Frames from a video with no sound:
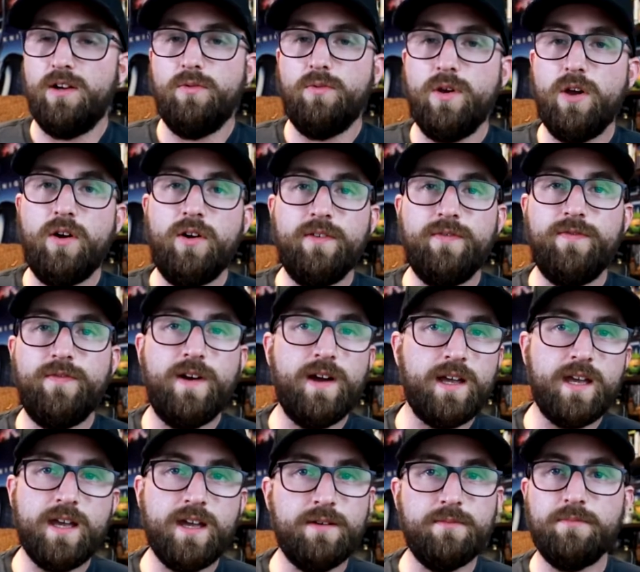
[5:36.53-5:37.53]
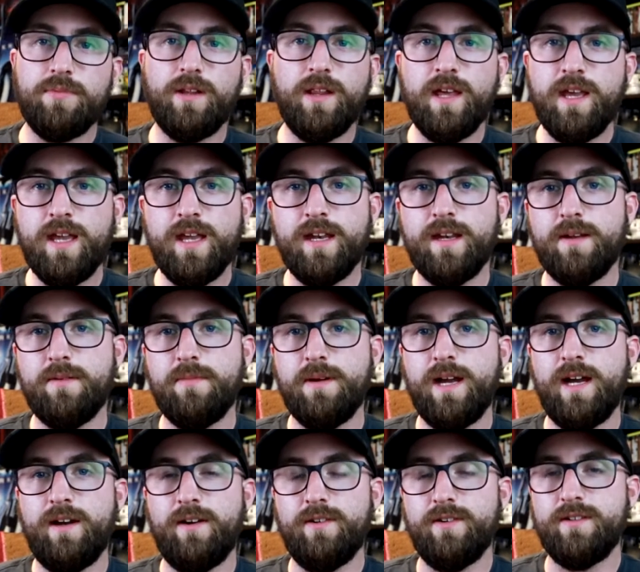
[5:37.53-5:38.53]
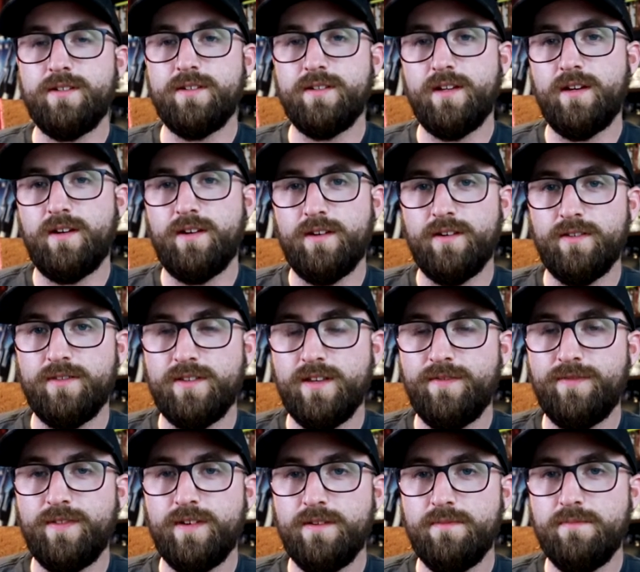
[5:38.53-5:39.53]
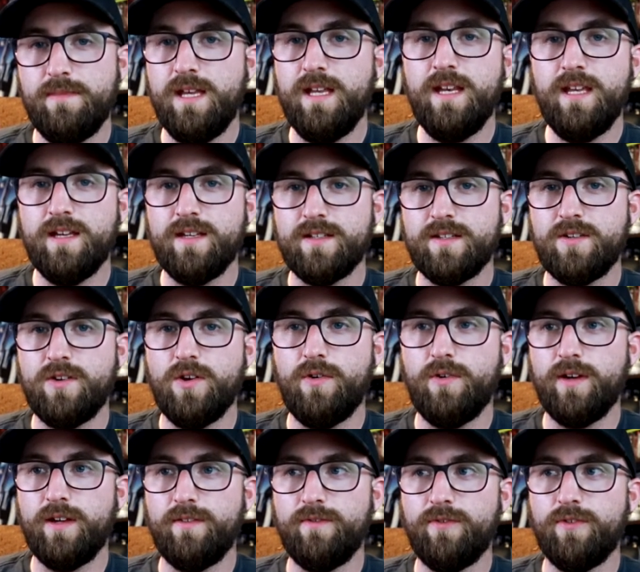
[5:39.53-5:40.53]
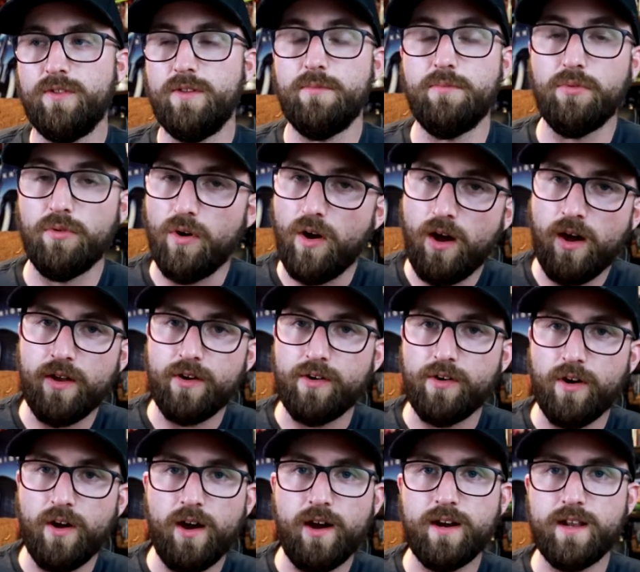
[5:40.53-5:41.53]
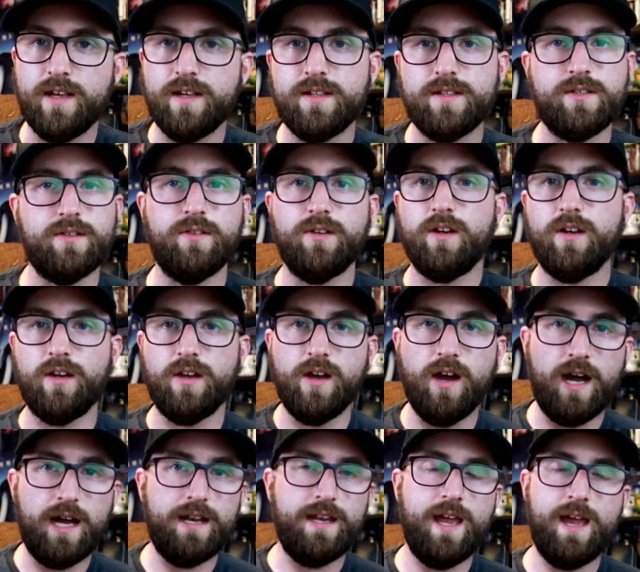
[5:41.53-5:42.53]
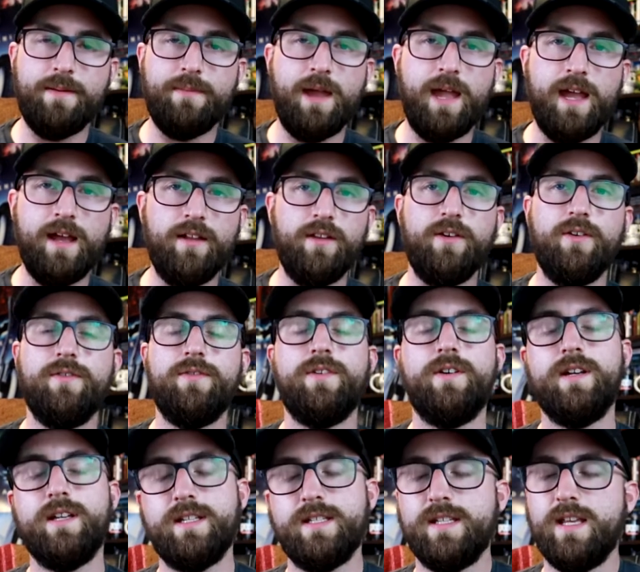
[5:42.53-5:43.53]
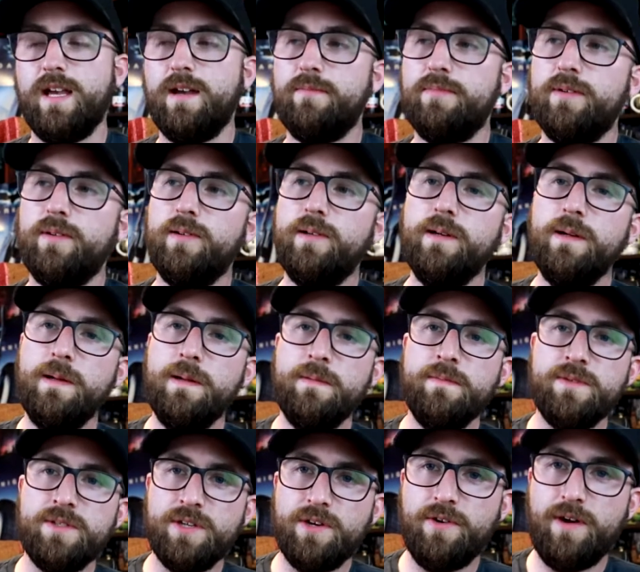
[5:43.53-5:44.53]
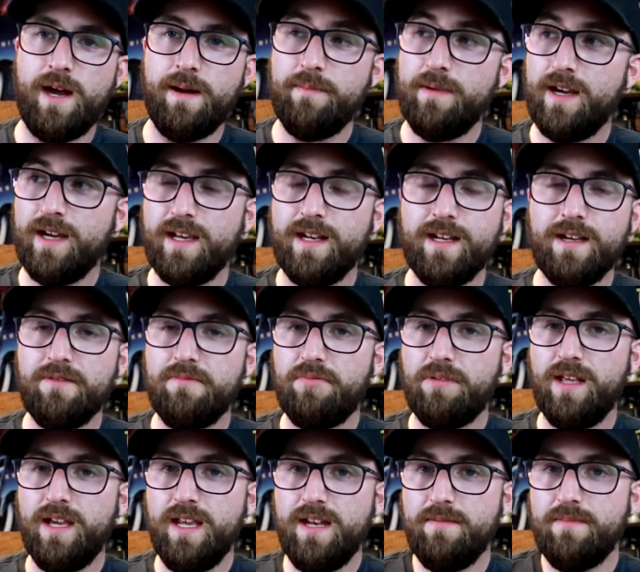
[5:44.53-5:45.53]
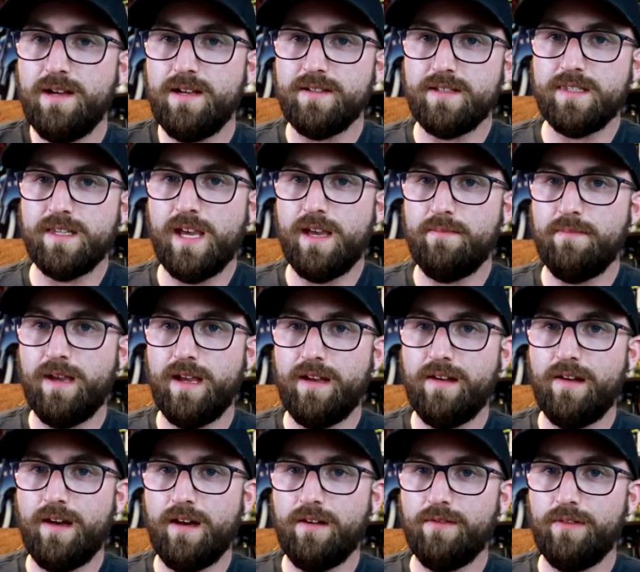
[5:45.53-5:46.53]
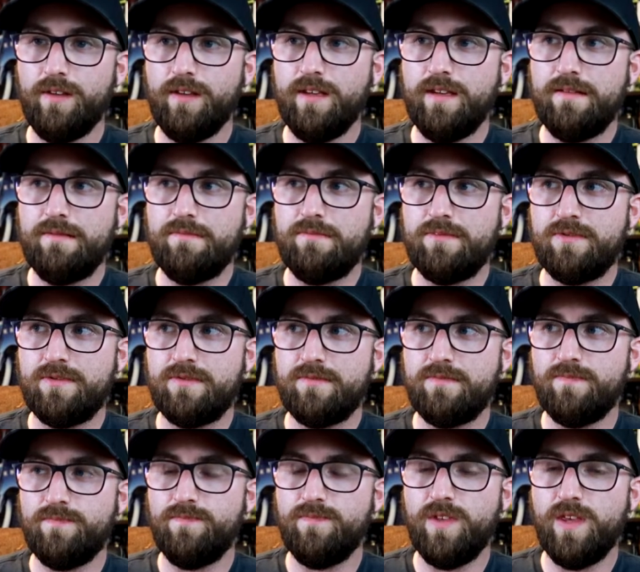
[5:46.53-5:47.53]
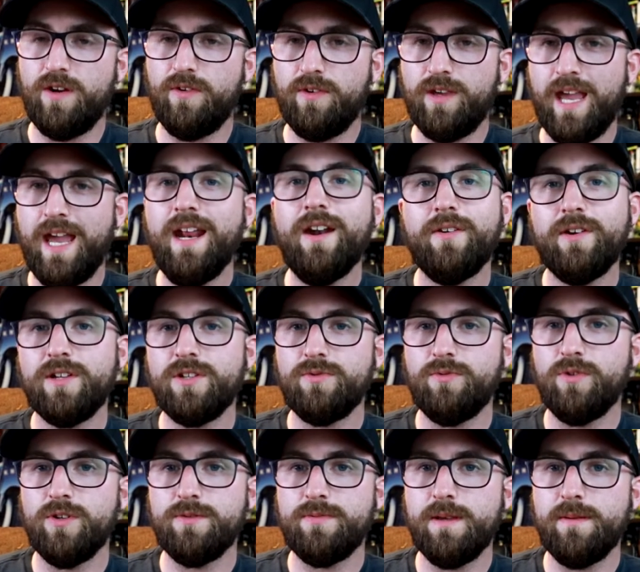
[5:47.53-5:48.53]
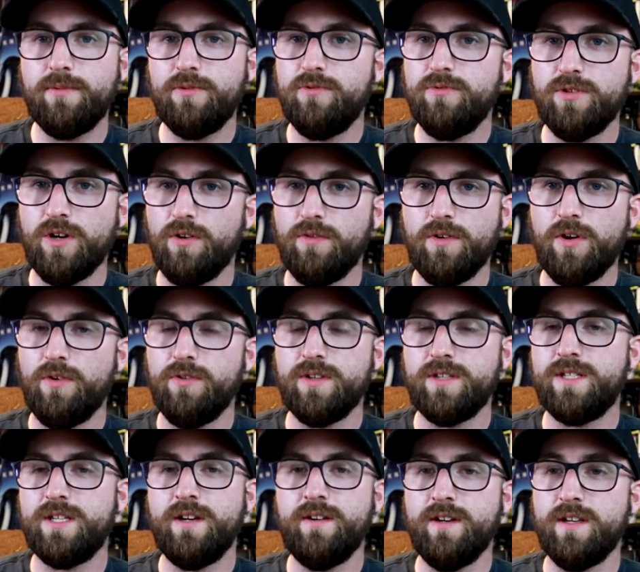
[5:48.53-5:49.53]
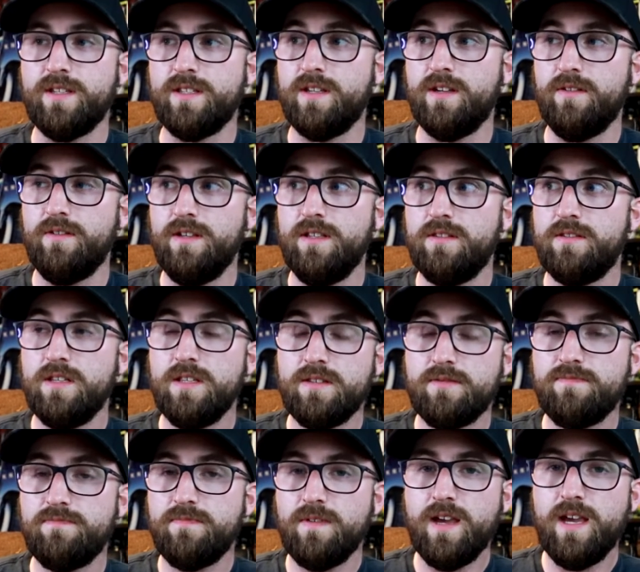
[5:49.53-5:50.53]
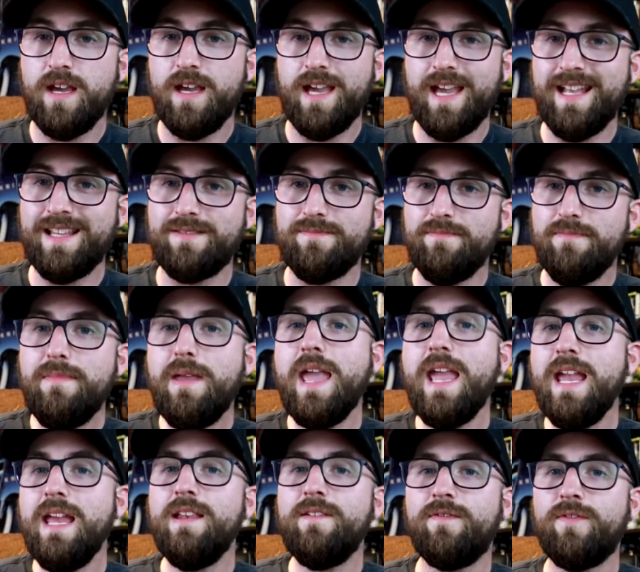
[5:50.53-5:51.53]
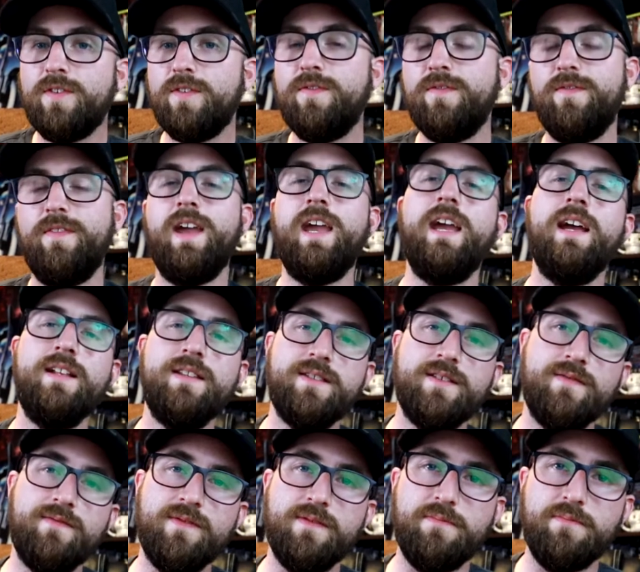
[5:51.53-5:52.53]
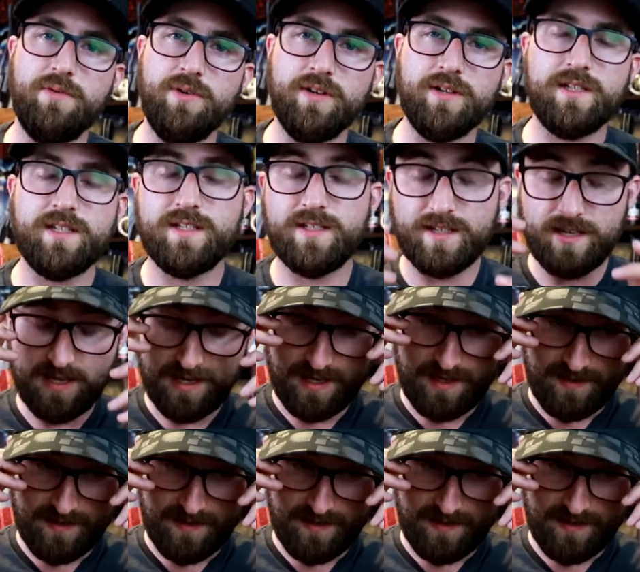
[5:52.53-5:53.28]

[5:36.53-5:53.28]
We all fucking complain about uh, different medias going for the broader audience. Look at goddamn Halo, for an example. So I'm not going to complain about Sandman not really, you know, catering towards people who don't know the series. You know, it's it's it's made for fans of the books.